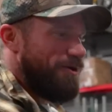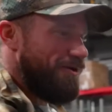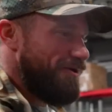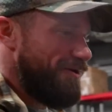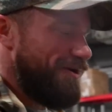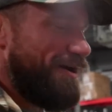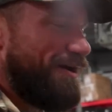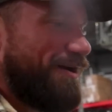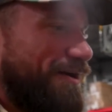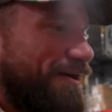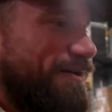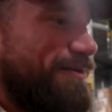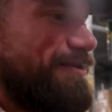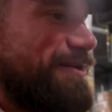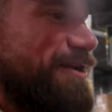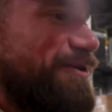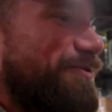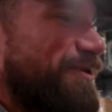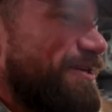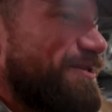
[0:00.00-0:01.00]
or uh,
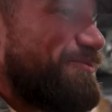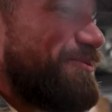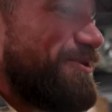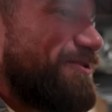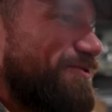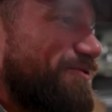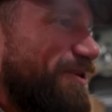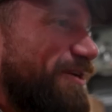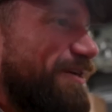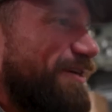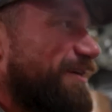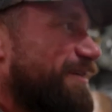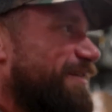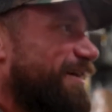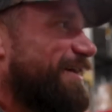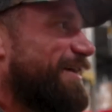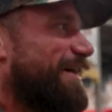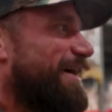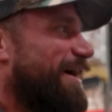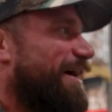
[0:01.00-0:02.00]
Neil has been drinking
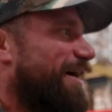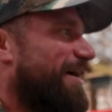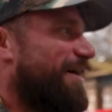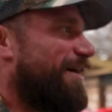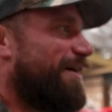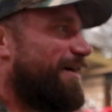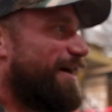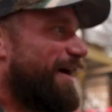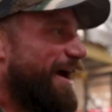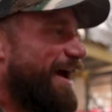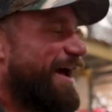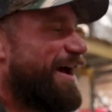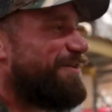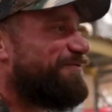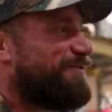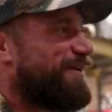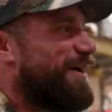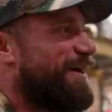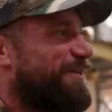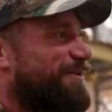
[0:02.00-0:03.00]
like uh, a
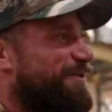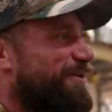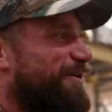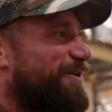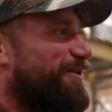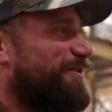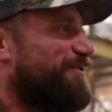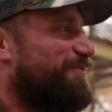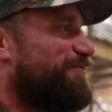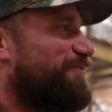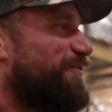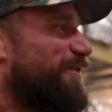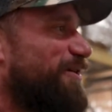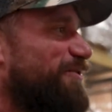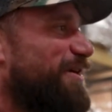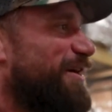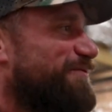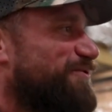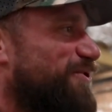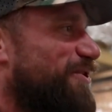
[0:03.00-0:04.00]
half gallon of
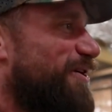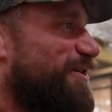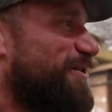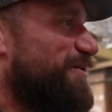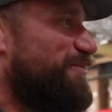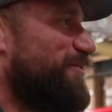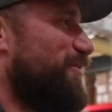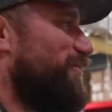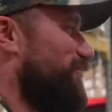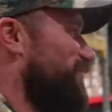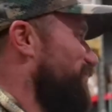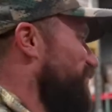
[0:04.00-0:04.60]
Fairlife chocolate milk